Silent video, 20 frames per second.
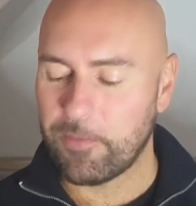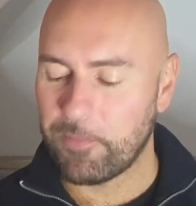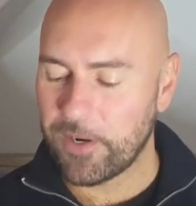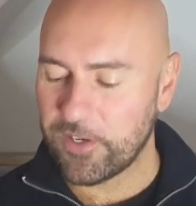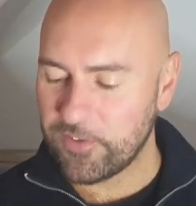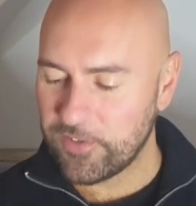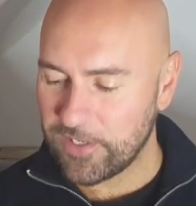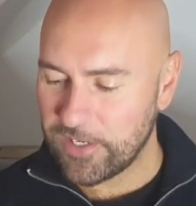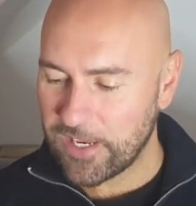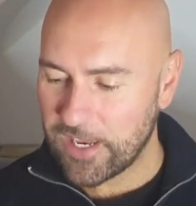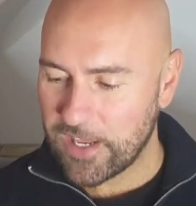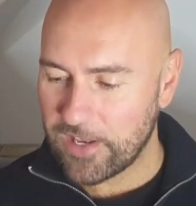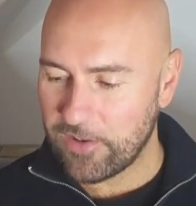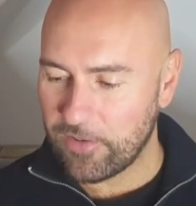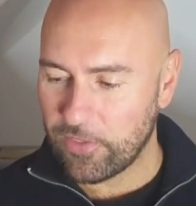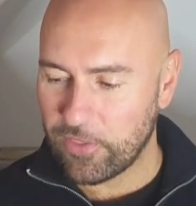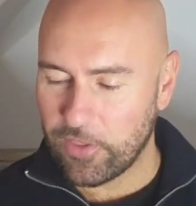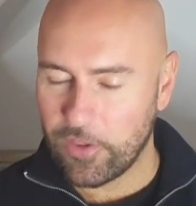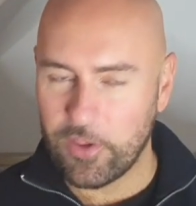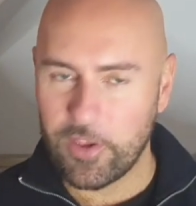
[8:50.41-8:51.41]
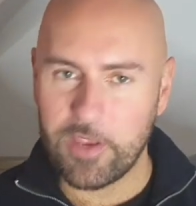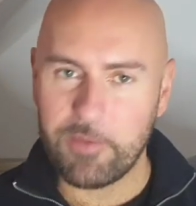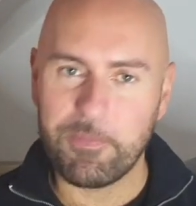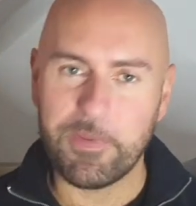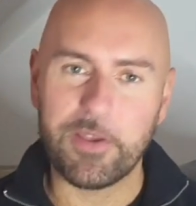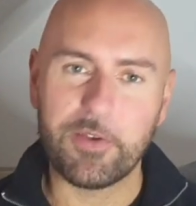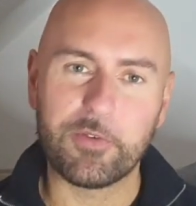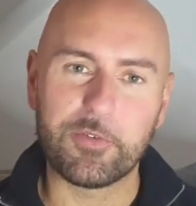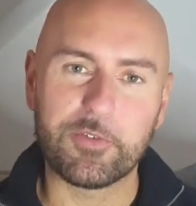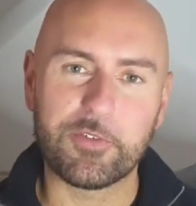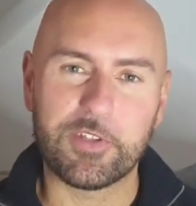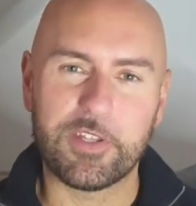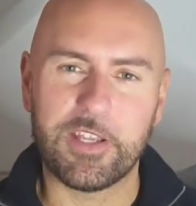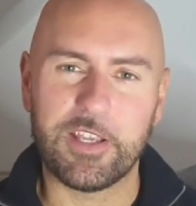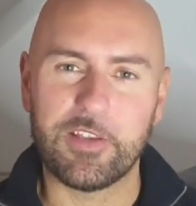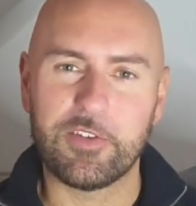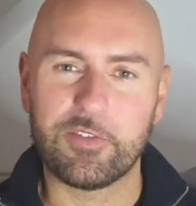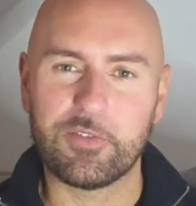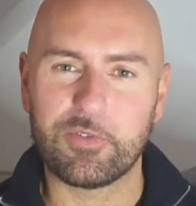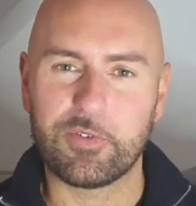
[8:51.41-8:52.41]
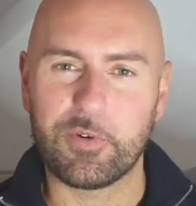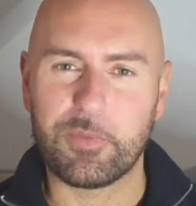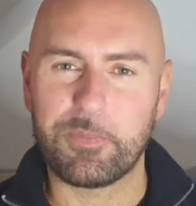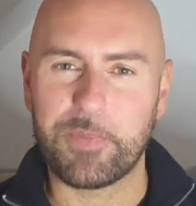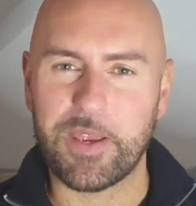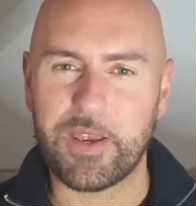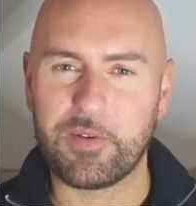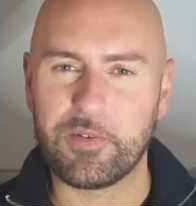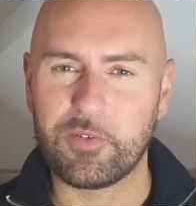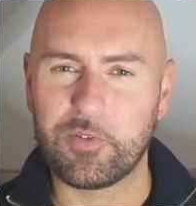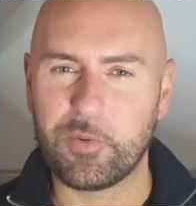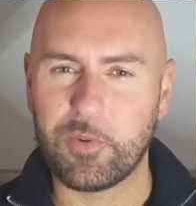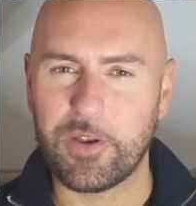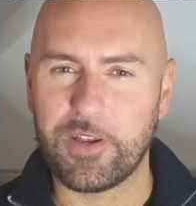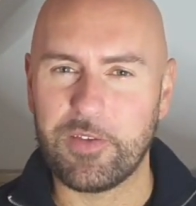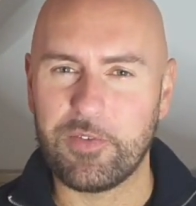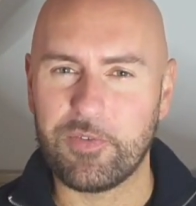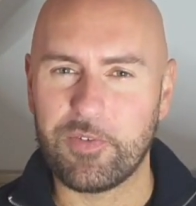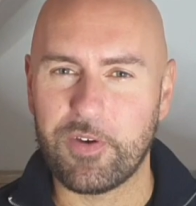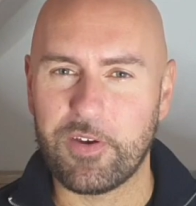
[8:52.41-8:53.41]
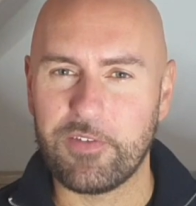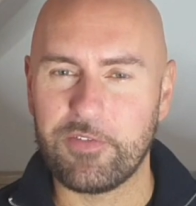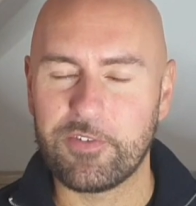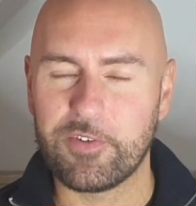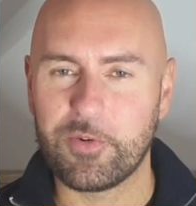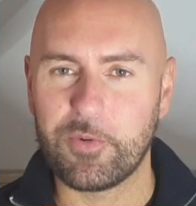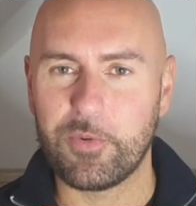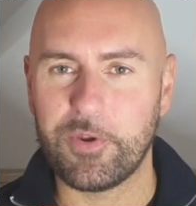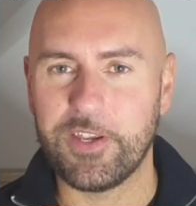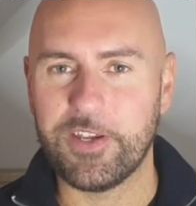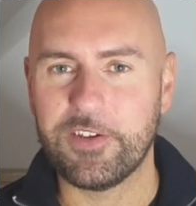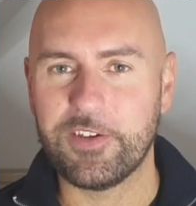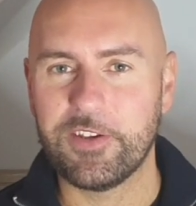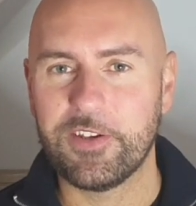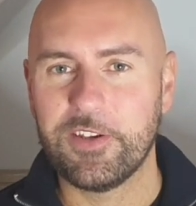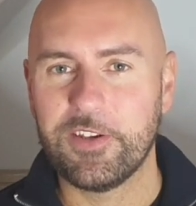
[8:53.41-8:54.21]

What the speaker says: I managed to get 30 mils of this for about 25 quid